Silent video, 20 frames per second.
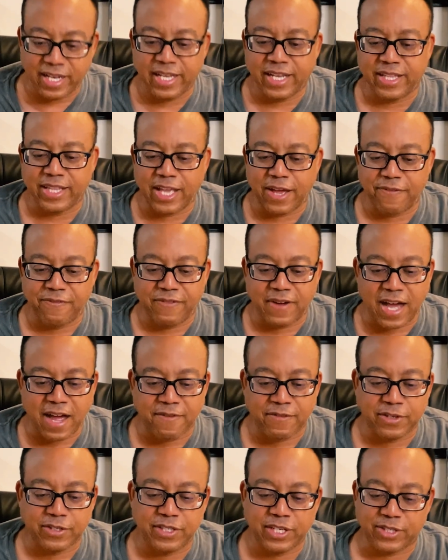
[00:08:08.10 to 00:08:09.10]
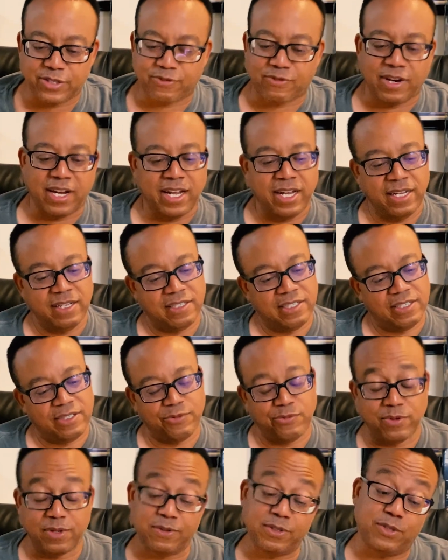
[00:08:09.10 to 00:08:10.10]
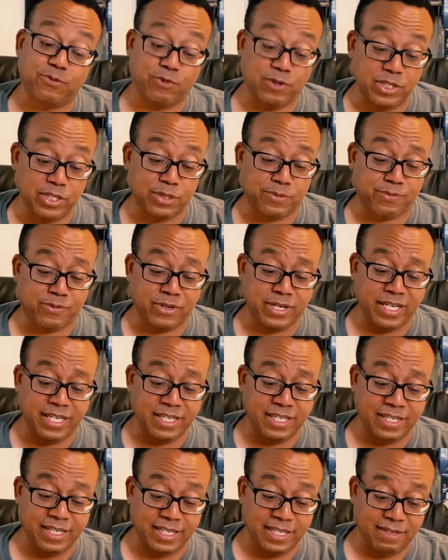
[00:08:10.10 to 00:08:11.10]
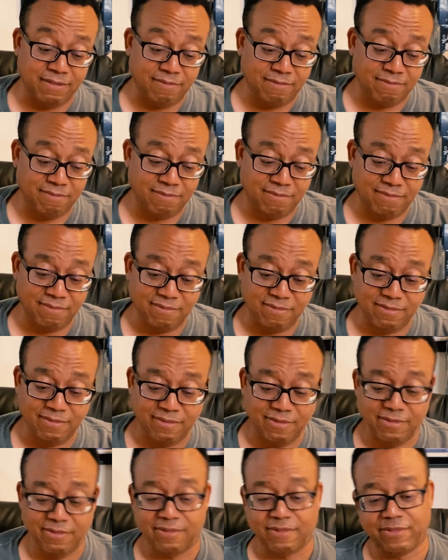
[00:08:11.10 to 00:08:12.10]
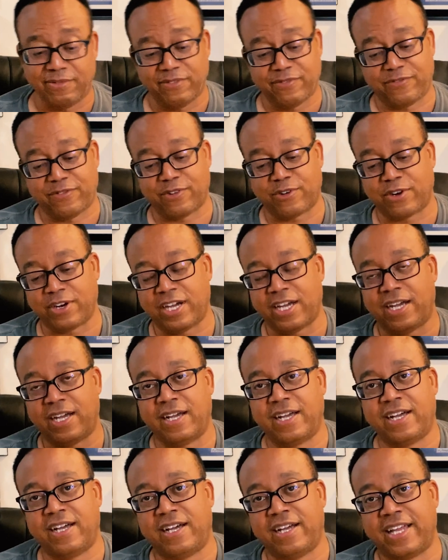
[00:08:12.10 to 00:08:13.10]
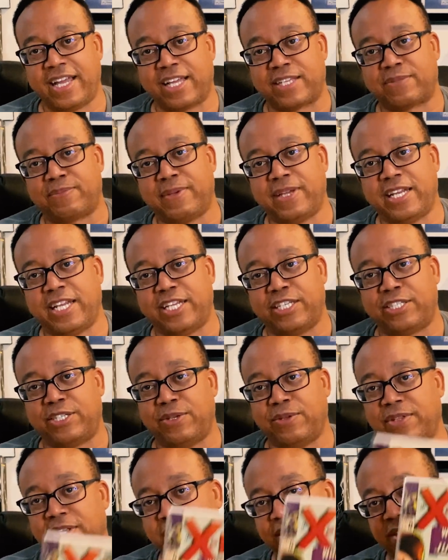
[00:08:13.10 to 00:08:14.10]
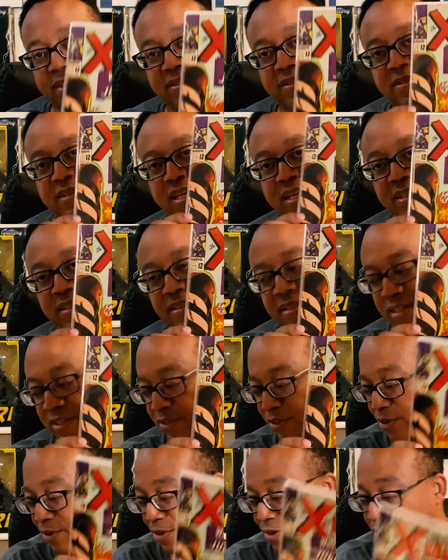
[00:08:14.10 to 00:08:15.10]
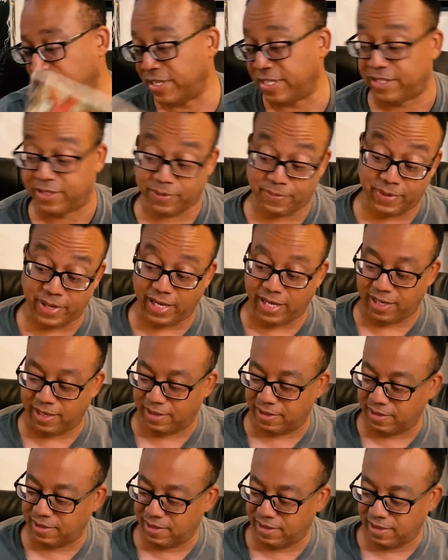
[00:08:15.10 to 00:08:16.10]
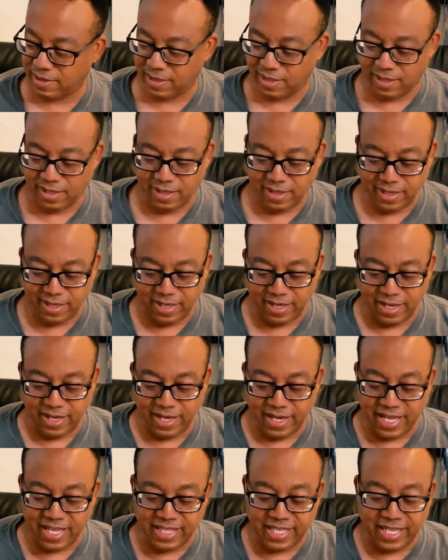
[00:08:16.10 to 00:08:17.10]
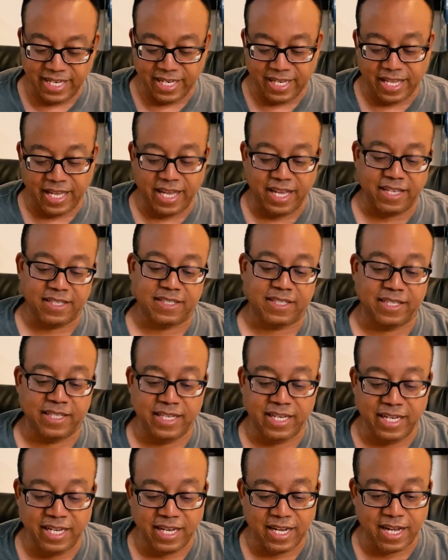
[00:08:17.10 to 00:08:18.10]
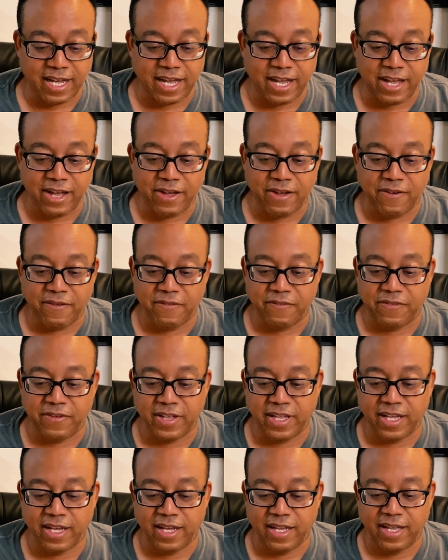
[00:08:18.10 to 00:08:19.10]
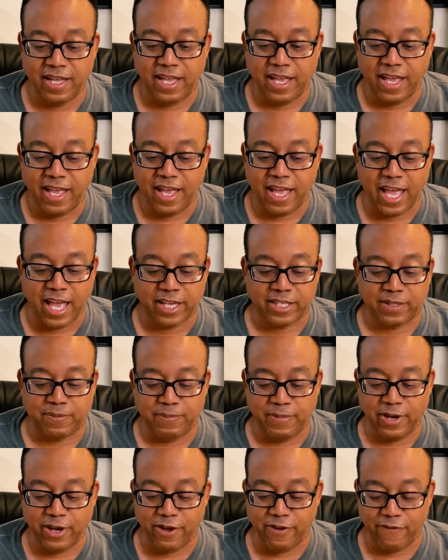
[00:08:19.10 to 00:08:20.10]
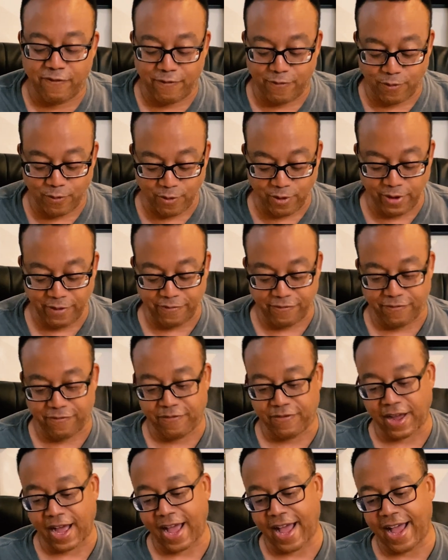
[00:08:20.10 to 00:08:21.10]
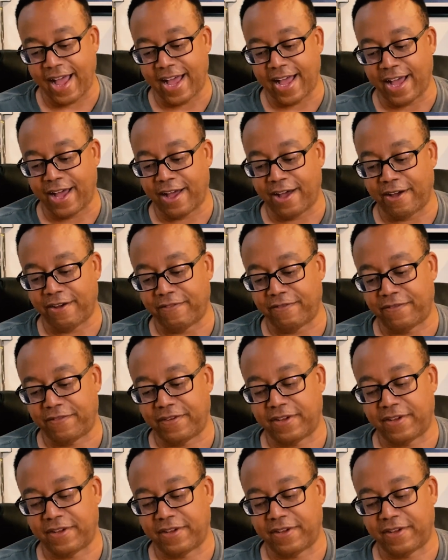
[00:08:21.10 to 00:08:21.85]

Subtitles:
in that 5 or 6 range, which is pretty good for a X-Men issue that's this early to me. And then lastly, I have X-Men 45.